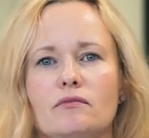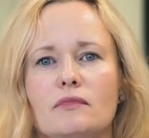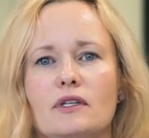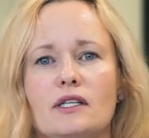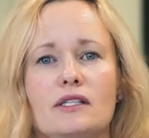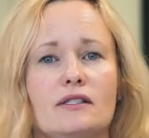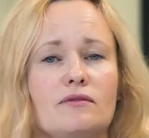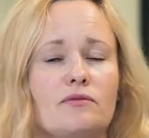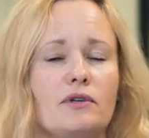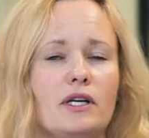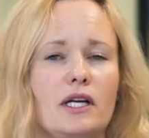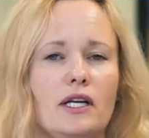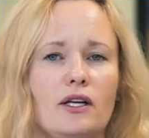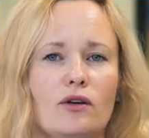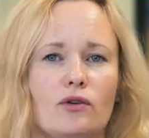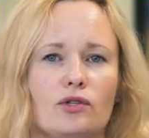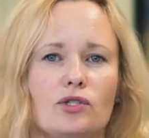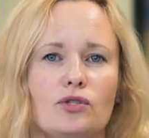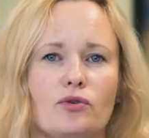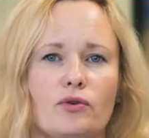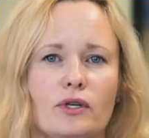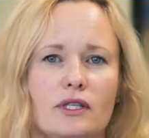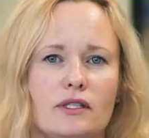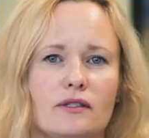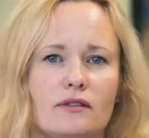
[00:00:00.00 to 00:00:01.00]
is really your
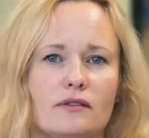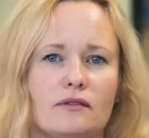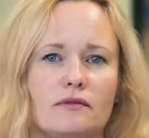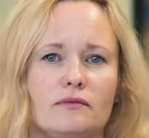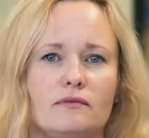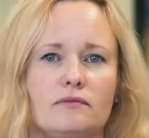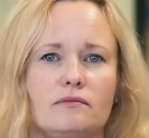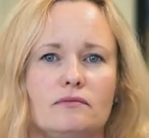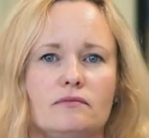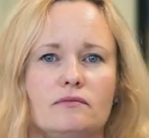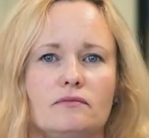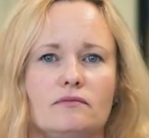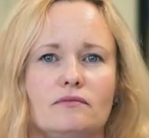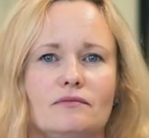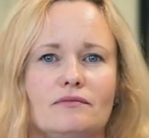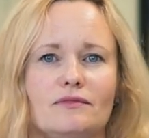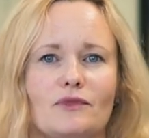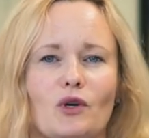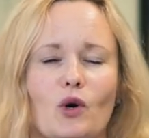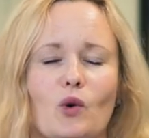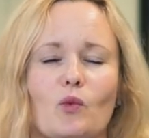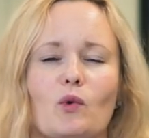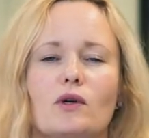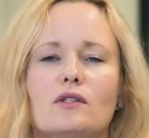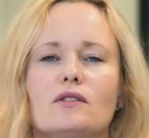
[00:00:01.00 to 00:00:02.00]
choice,
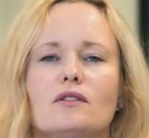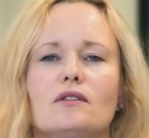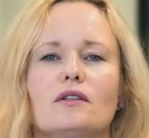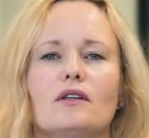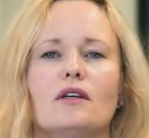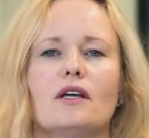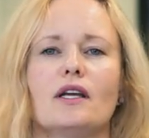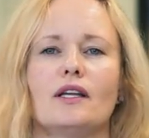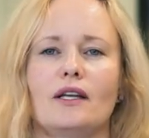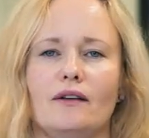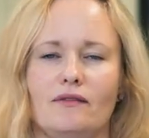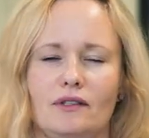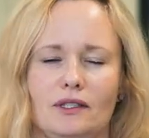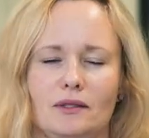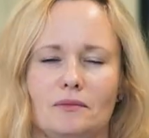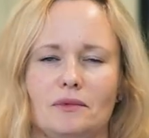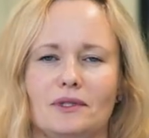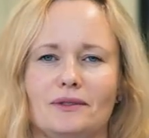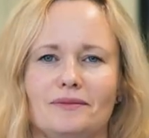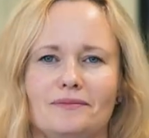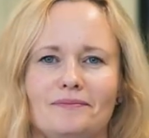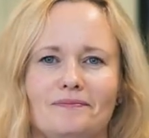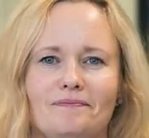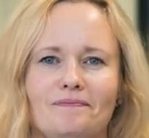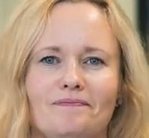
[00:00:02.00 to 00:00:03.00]
or was it
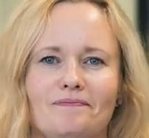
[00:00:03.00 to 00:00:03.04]
inevitable?